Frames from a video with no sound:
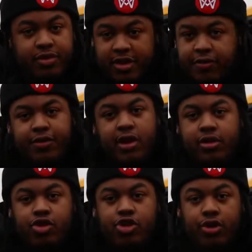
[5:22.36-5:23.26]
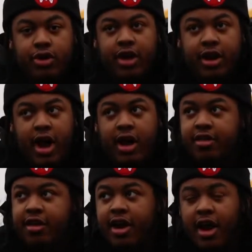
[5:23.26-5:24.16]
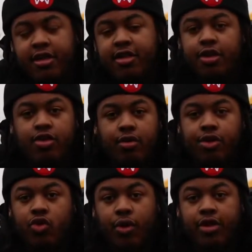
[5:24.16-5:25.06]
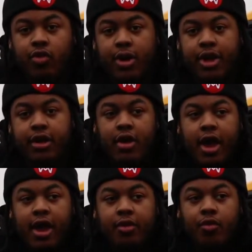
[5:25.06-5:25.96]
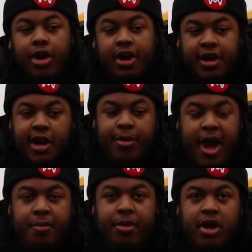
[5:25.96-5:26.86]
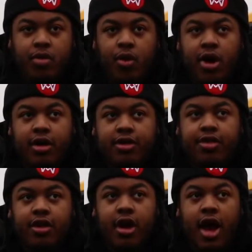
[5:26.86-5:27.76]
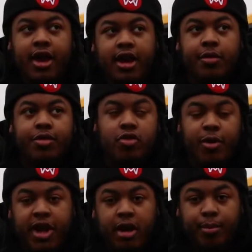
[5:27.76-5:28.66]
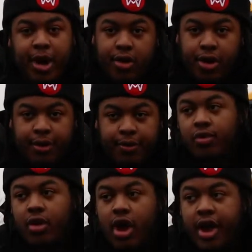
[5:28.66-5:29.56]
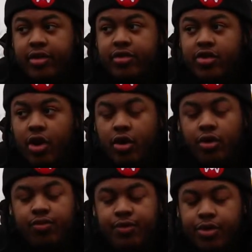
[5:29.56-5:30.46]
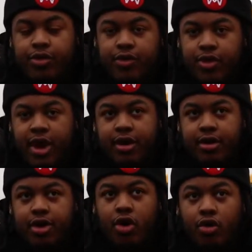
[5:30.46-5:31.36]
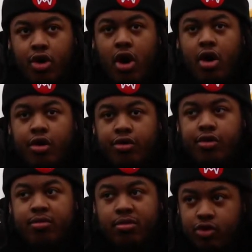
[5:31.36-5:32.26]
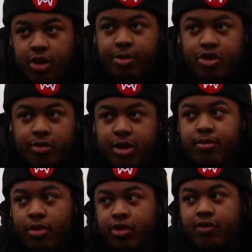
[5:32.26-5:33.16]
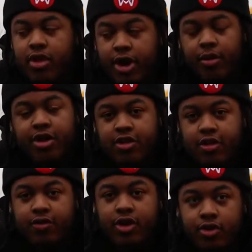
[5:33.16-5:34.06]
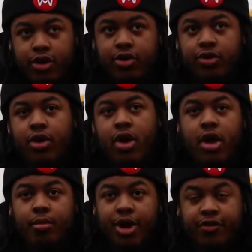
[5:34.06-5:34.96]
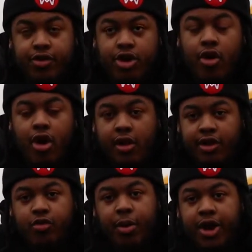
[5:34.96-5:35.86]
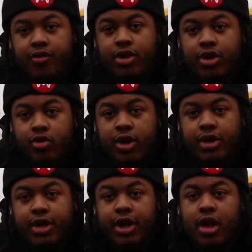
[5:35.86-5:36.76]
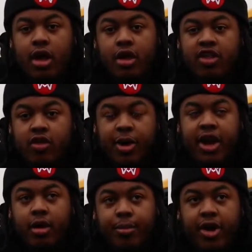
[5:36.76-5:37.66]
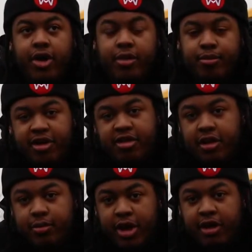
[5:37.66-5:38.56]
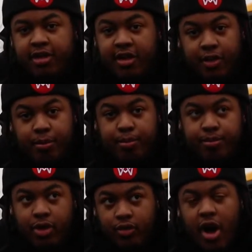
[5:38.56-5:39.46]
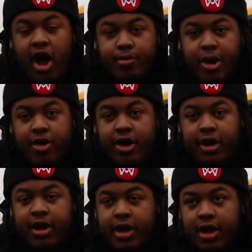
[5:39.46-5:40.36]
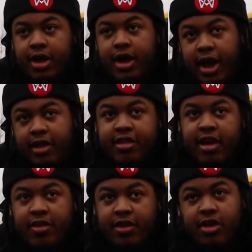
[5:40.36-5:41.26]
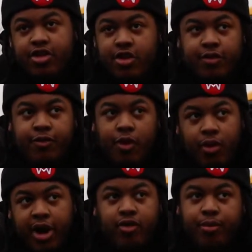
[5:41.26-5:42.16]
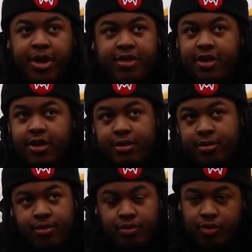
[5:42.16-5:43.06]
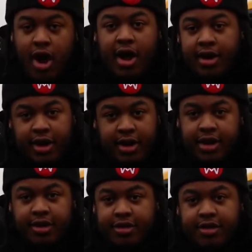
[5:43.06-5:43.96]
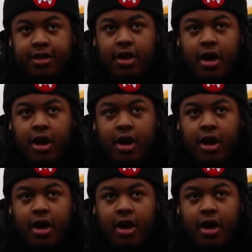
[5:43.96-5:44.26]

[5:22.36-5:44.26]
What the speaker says: definitely shouldn't in hindsight. Hindsight's always 20/20. And what ended up happening was I ended up spinning a bearing. And so those of you that know cars, which I'm assuming most of you that are watching this video do, but if you don't, I'll explain it really quickly. Spinning a bearing basically means that the rod bearing inside the engine for whatever piston rod it is,